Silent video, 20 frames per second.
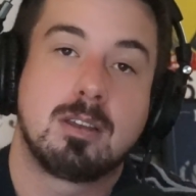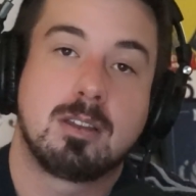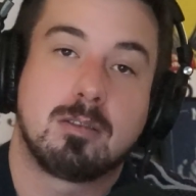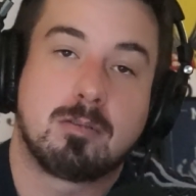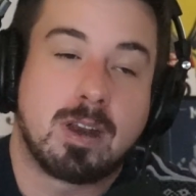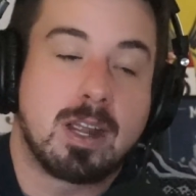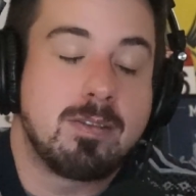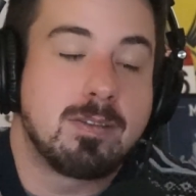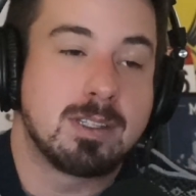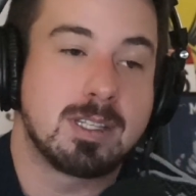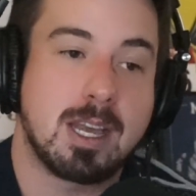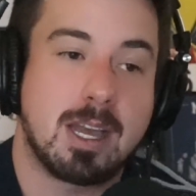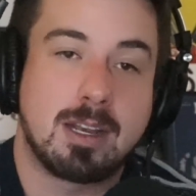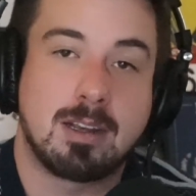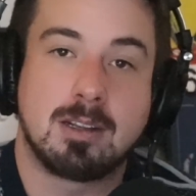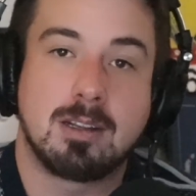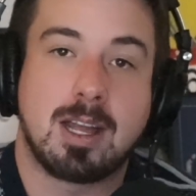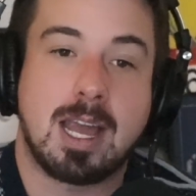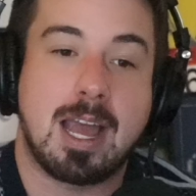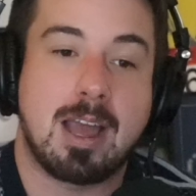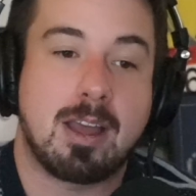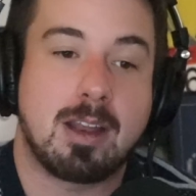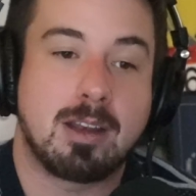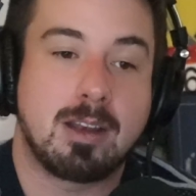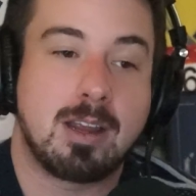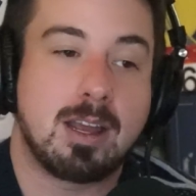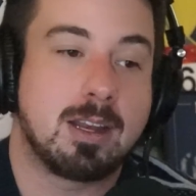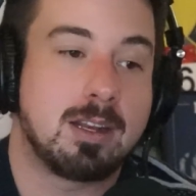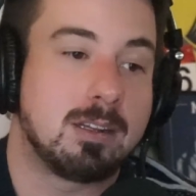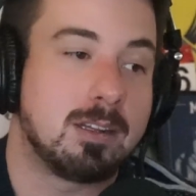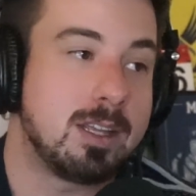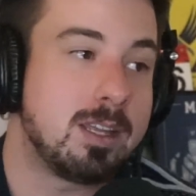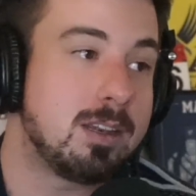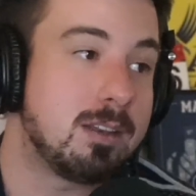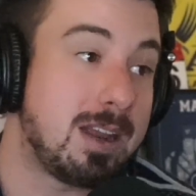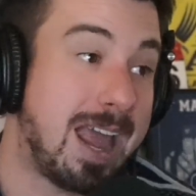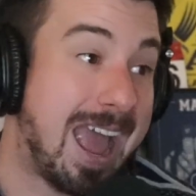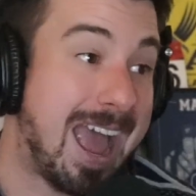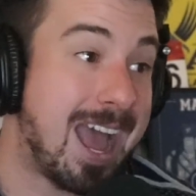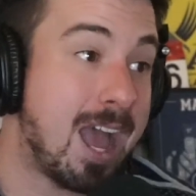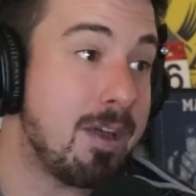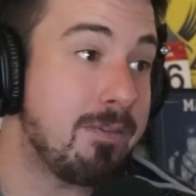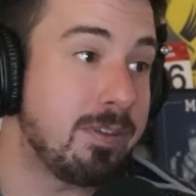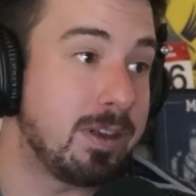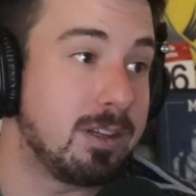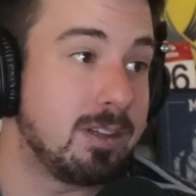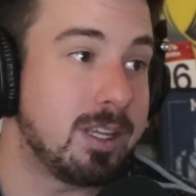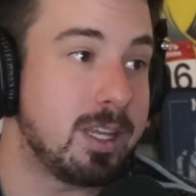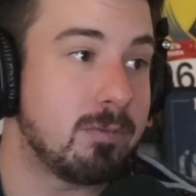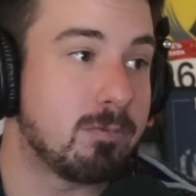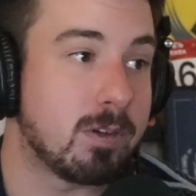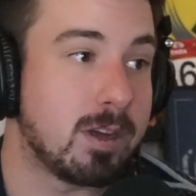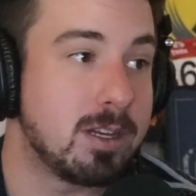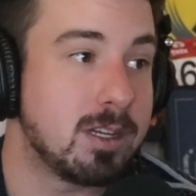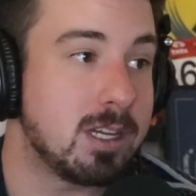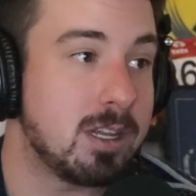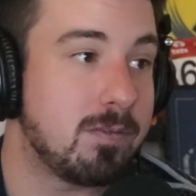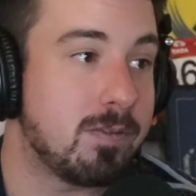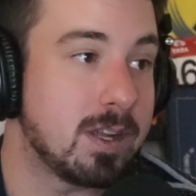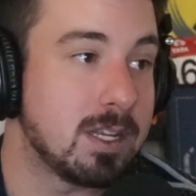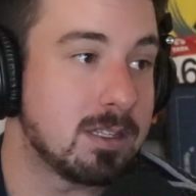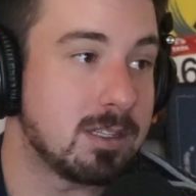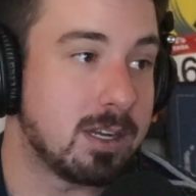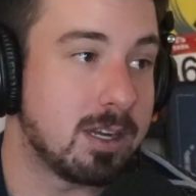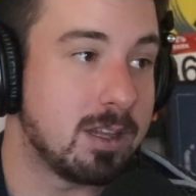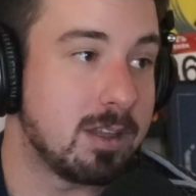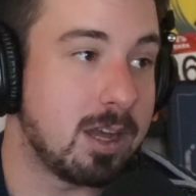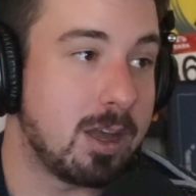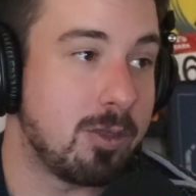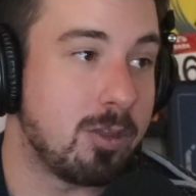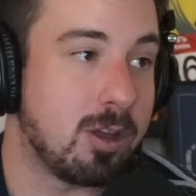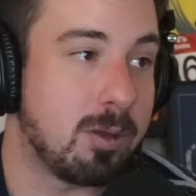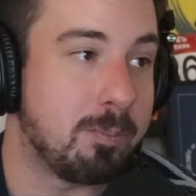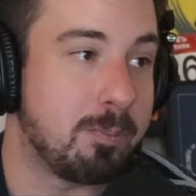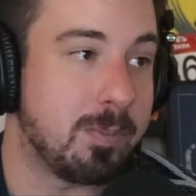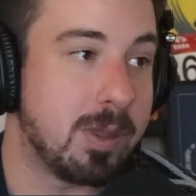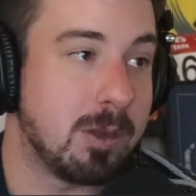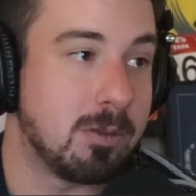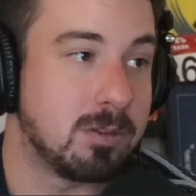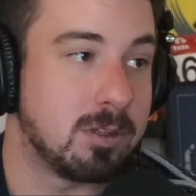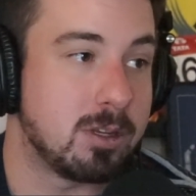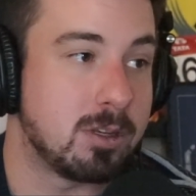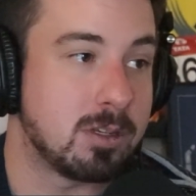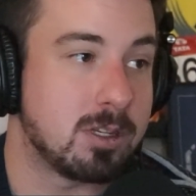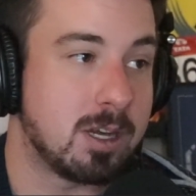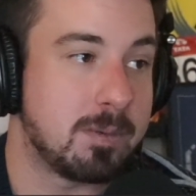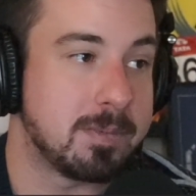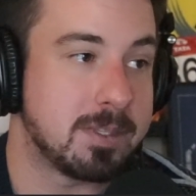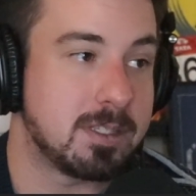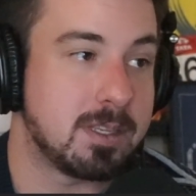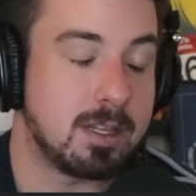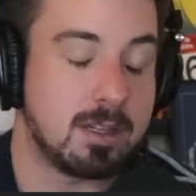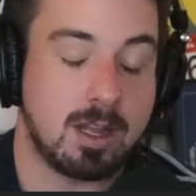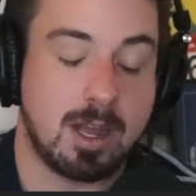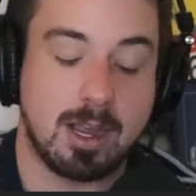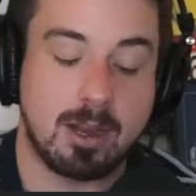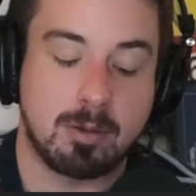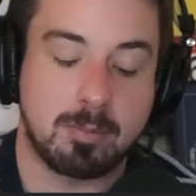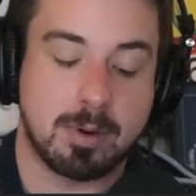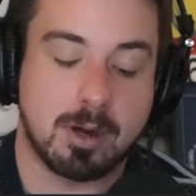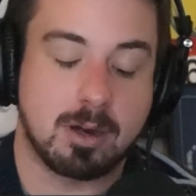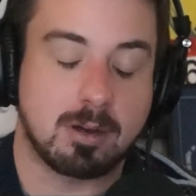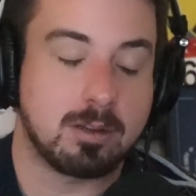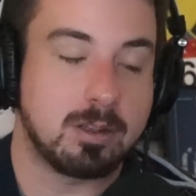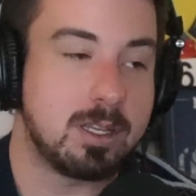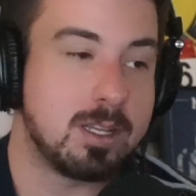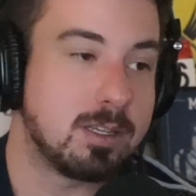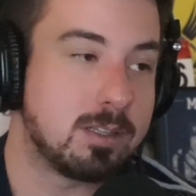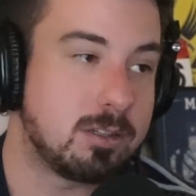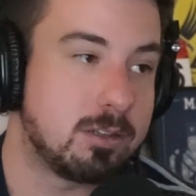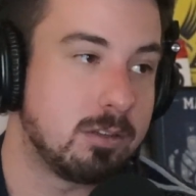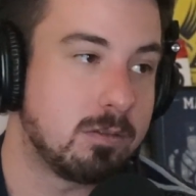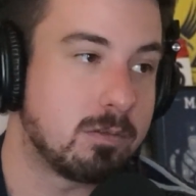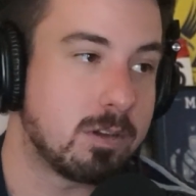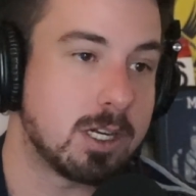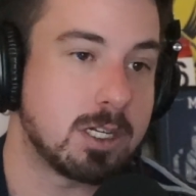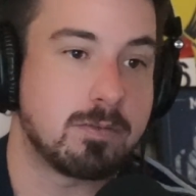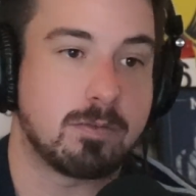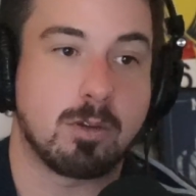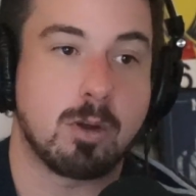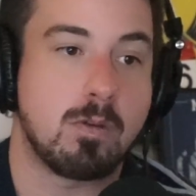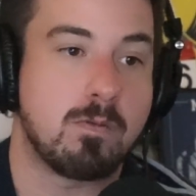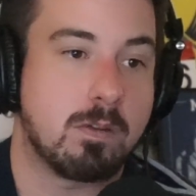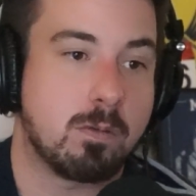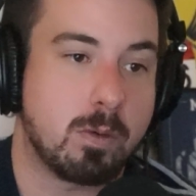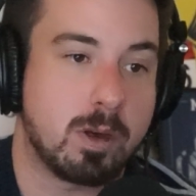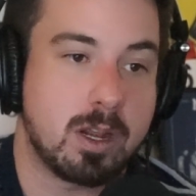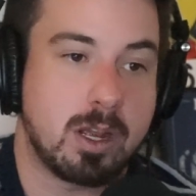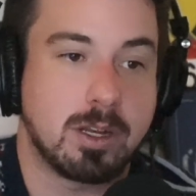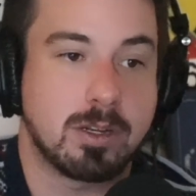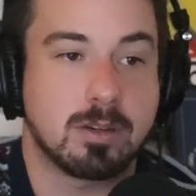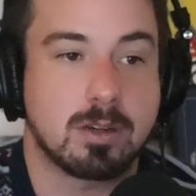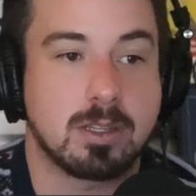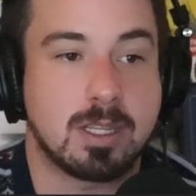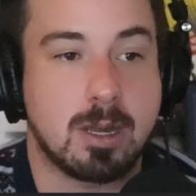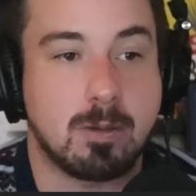The Ravens have an elite run defense. I thought it was a good time to sell high on Barkley. He still rushed for over 100.